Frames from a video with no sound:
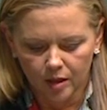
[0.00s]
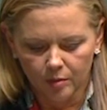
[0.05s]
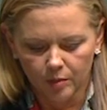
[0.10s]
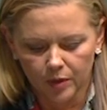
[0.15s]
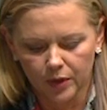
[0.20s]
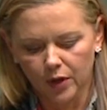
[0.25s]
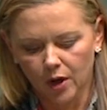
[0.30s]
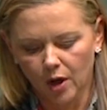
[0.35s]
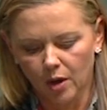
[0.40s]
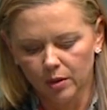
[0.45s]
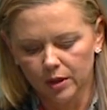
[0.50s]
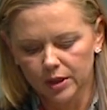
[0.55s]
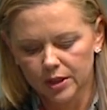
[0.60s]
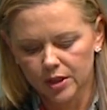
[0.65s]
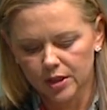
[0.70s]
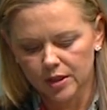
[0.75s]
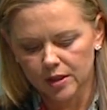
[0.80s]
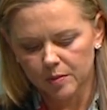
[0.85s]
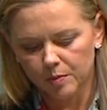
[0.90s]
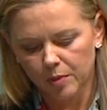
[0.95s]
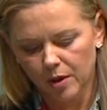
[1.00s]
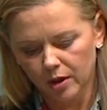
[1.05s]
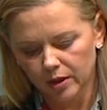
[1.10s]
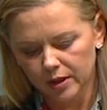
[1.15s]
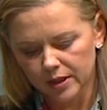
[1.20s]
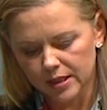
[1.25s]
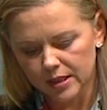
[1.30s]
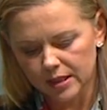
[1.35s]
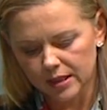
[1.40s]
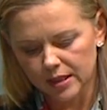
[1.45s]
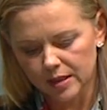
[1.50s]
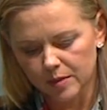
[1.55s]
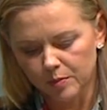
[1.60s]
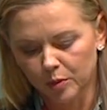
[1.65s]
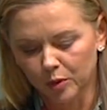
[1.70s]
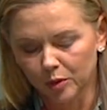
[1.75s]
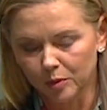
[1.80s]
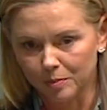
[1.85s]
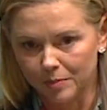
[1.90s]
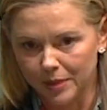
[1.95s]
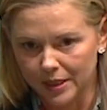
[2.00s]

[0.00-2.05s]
But the coalition's policies put